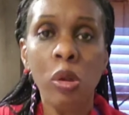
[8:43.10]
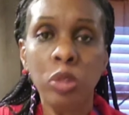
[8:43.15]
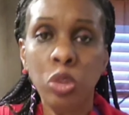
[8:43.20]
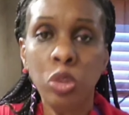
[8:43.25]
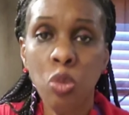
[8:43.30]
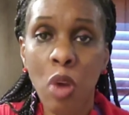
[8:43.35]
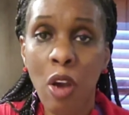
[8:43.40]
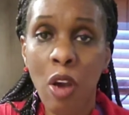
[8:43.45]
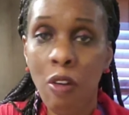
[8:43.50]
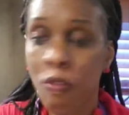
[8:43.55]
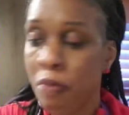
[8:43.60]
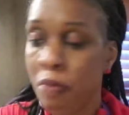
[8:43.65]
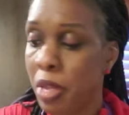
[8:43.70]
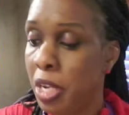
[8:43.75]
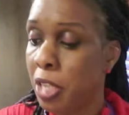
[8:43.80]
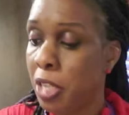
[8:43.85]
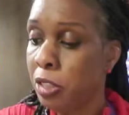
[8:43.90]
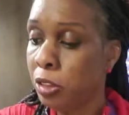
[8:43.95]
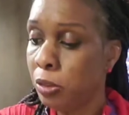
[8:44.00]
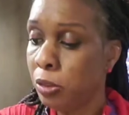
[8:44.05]
12
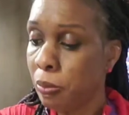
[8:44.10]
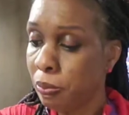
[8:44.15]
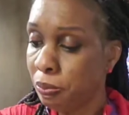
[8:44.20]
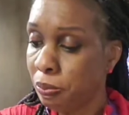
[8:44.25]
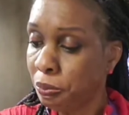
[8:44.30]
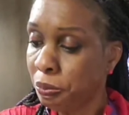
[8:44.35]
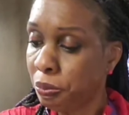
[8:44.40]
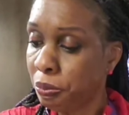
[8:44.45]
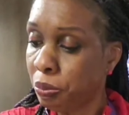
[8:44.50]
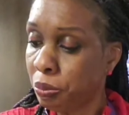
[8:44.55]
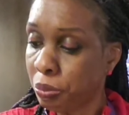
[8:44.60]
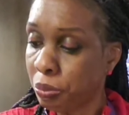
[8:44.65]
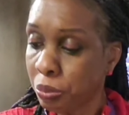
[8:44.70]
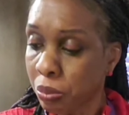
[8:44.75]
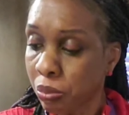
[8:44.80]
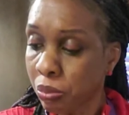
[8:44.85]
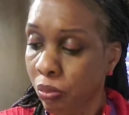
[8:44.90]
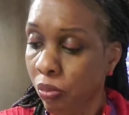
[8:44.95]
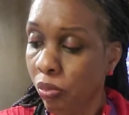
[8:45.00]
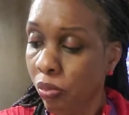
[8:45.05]
minutes.
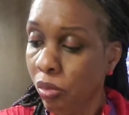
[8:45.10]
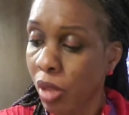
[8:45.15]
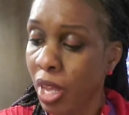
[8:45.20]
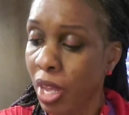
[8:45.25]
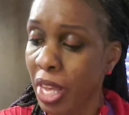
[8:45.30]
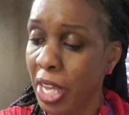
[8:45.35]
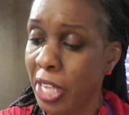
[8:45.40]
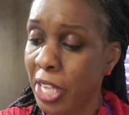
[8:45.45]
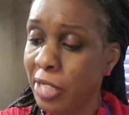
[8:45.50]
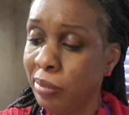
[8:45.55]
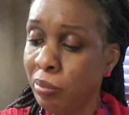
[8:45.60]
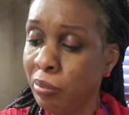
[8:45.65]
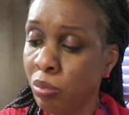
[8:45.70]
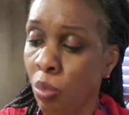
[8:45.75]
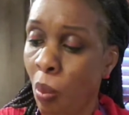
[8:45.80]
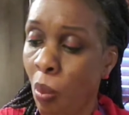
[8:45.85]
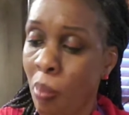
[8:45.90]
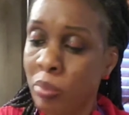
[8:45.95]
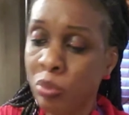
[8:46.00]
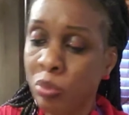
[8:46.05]
And
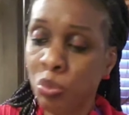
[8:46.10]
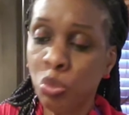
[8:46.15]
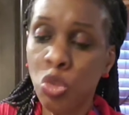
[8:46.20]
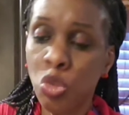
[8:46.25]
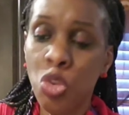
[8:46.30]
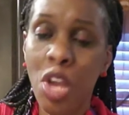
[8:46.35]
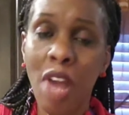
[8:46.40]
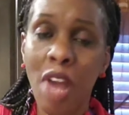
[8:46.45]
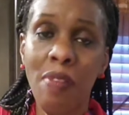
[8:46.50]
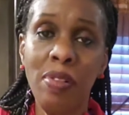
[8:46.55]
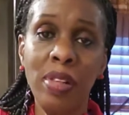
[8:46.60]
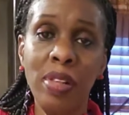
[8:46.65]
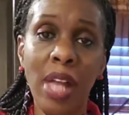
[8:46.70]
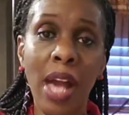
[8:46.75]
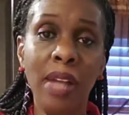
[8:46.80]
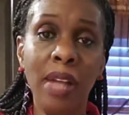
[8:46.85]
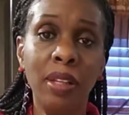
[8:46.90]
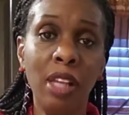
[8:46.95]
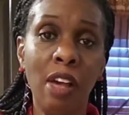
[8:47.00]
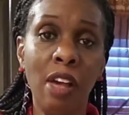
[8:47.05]
you have a
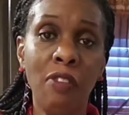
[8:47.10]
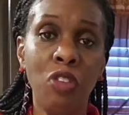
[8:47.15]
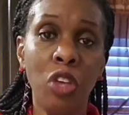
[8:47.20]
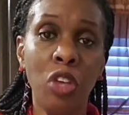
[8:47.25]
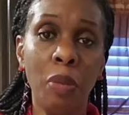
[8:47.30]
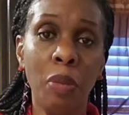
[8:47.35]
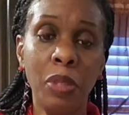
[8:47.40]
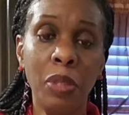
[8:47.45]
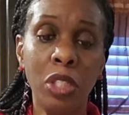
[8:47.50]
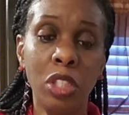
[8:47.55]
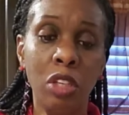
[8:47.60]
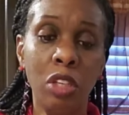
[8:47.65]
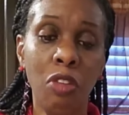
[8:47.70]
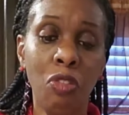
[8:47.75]
lot left. You can put this in the